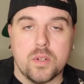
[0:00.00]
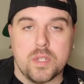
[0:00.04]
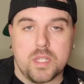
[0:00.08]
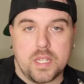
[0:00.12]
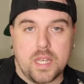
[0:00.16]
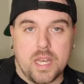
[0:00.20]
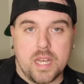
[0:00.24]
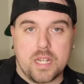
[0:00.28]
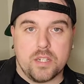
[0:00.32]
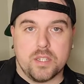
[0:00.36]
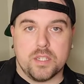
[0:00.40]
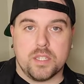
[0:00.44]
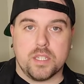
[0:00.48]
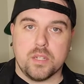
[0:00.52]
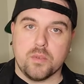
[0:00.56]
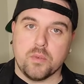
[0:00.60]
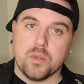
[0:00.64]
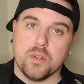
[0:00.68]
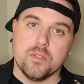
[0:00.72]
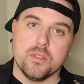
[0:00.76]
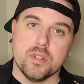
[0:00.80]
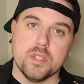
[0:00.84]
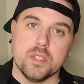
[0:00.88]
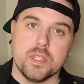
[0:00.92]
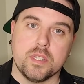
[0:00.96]
And the energy, we
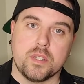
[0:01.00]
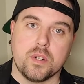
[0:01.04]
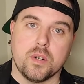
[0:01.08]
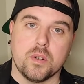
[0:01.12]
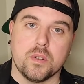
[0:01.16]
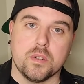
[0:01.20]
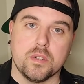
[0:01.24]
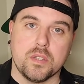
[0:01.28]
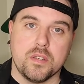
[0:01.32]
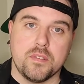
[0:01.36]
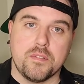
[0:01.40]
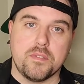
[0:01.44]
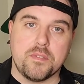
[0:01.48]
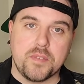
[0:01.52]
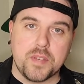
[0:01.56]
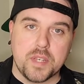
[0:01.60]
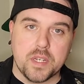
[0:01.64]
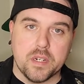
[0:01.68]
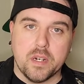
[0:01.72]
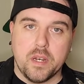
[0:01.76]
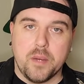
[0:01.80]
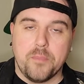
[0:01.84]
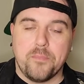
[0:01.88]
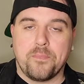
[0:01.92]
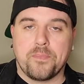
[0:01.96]
really totally
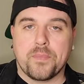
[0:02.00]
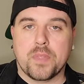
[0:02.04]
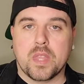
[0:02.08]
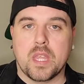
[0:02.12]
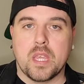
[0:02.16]
feel it.